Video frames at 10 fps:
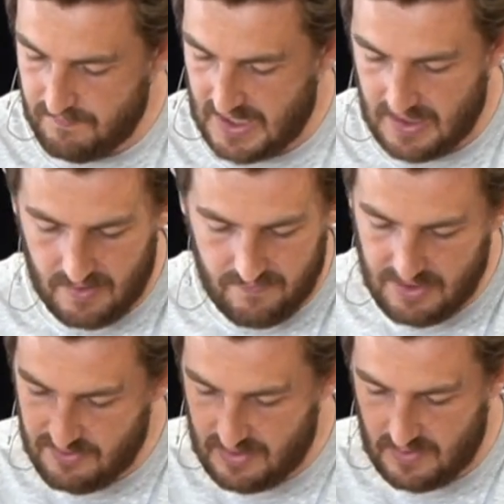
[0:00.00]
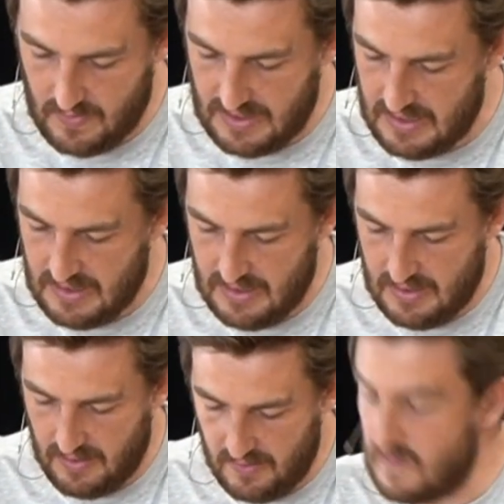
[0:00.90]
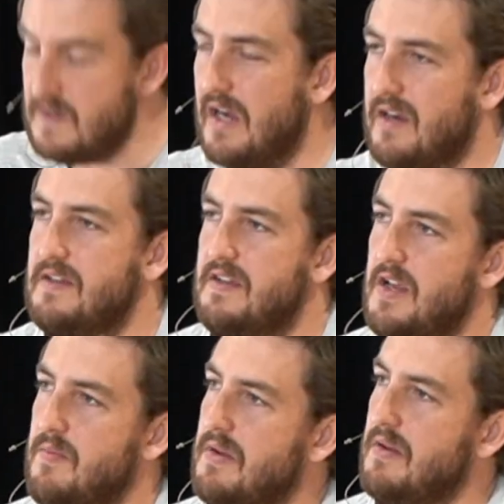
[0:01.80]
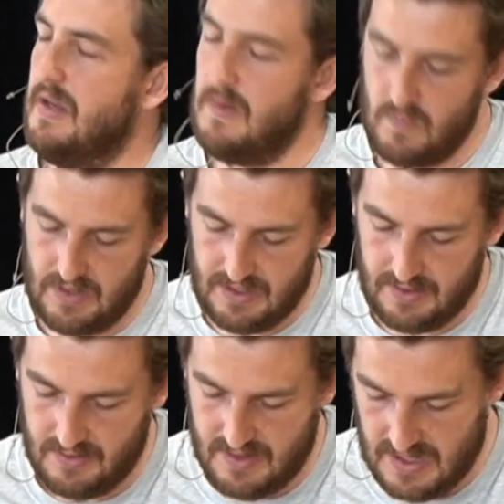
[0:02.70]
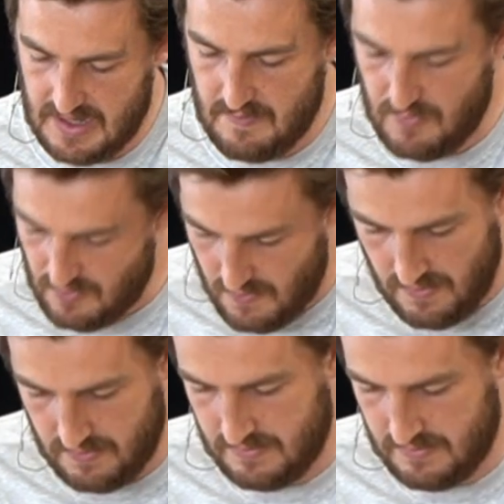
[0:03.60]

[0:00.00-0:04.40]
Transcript: And eventually we lose our contentment and we need more.